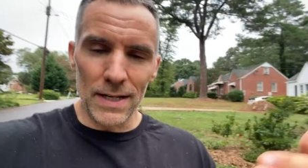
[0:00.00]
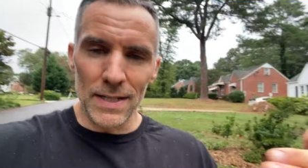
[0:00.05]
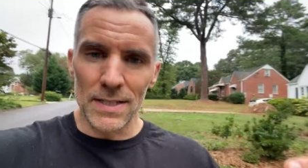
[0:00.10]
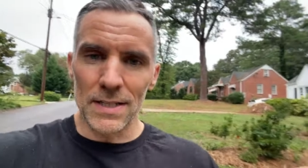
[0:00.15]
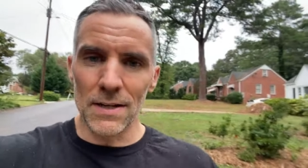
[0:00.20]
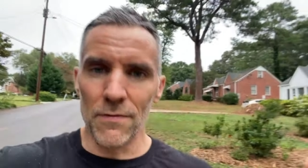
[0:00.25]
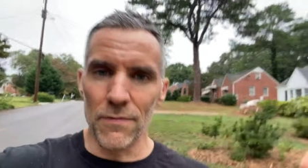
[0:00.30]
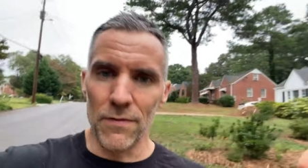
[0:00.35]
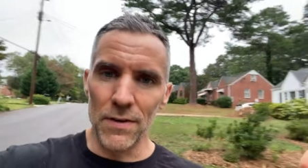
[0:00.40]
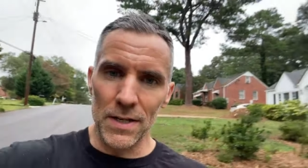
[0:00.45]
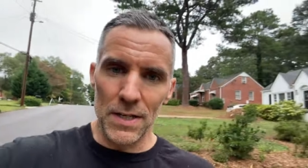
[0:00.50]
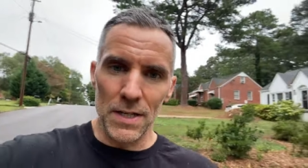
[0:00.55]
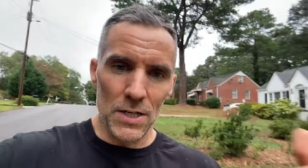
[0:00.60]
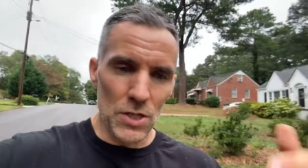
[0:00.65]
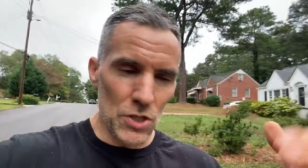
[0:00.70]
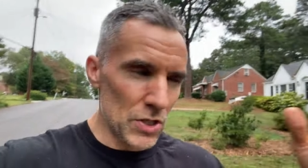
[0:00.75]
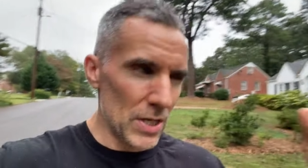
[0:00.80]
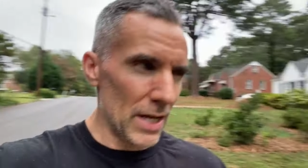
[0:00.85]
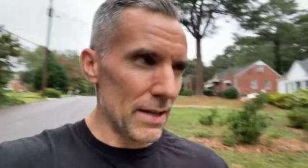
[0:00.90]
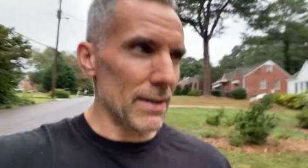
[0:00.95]
it's a
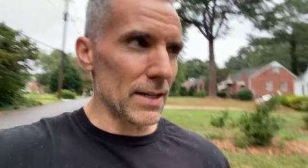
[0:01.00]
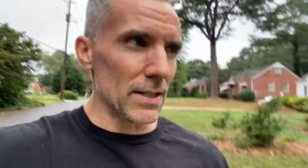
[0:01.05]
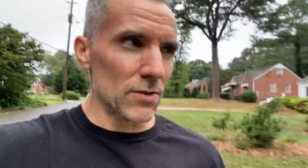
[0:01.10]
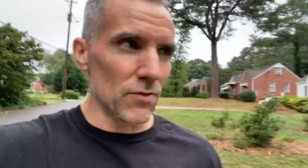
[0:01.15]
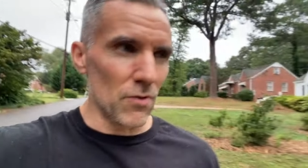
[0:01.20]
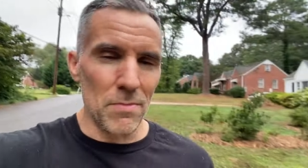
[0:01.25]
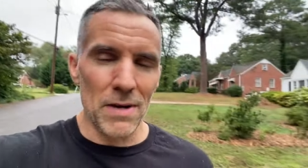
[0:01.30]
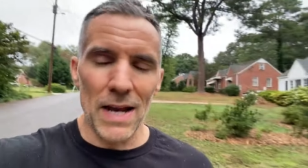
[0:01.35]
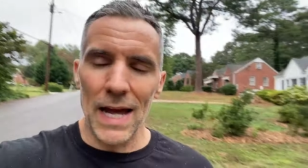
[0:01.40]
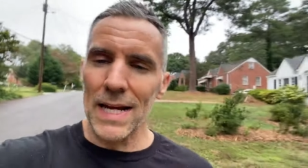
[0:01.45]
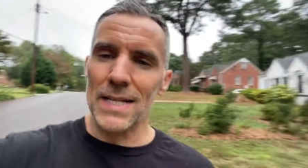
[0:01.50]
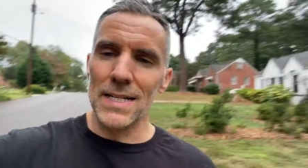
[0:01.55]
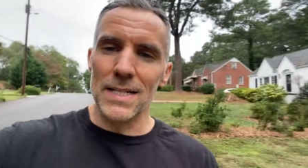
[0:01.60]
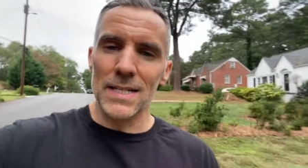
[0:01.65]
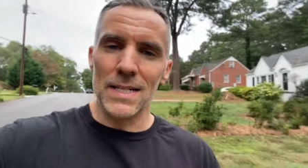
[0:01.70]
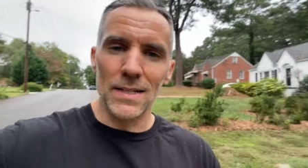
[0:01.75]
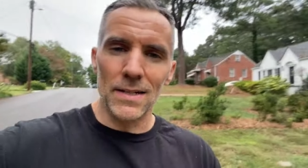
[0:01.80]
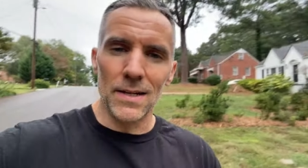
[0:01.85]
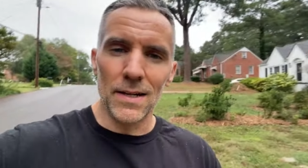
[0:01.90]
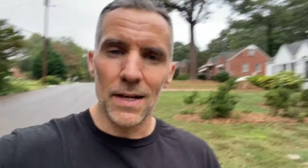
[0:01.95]
vintage. I think it's from
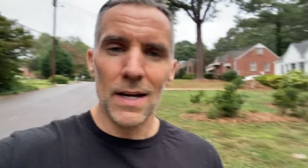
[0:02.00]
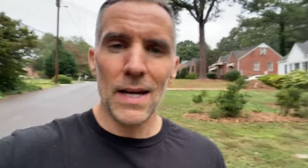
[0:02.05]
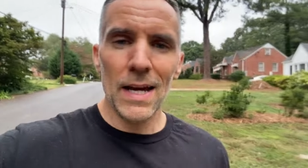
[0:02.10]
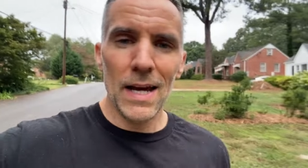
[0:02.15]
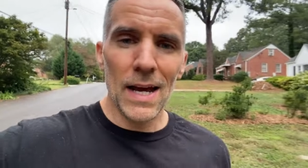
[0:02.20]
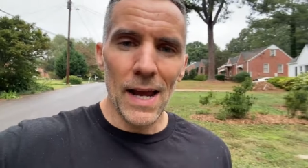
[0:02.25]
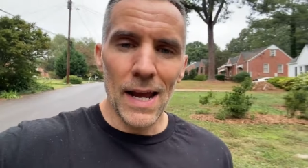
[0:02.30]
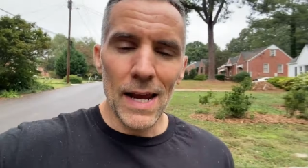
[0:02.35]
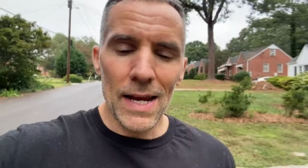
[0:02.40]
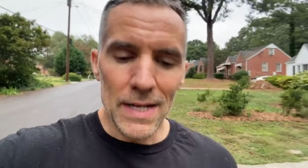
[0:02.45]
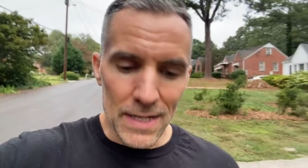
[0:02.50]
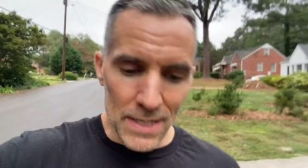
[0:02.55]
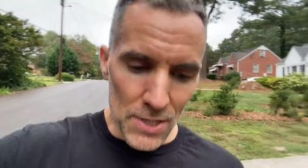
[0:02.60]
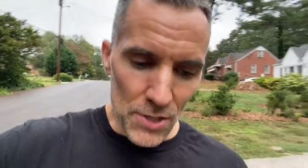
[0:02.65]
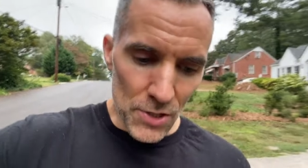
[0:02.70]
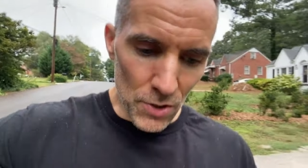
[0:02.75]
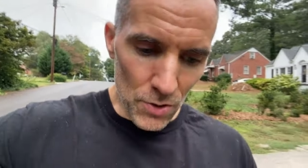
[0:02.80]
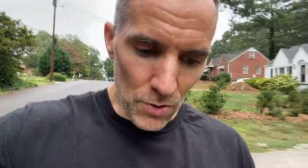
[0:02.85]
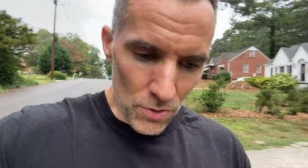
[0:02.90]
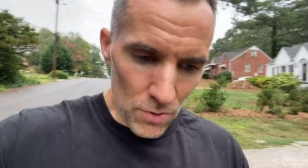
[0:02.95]
nineteen
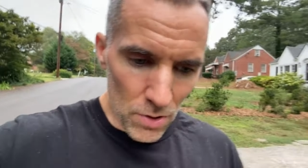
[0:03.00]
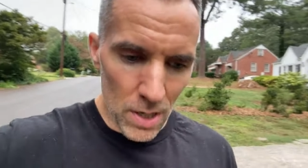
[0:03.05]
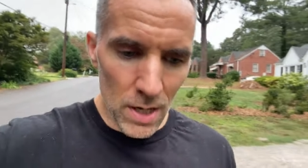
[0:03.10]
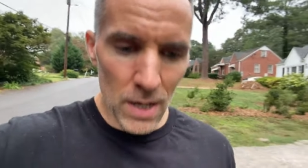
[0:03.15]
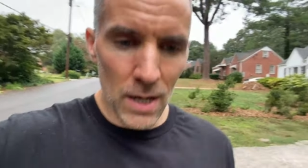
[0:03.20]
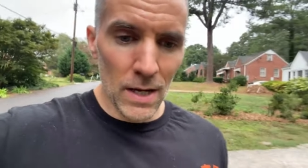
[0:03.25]
eighty-two.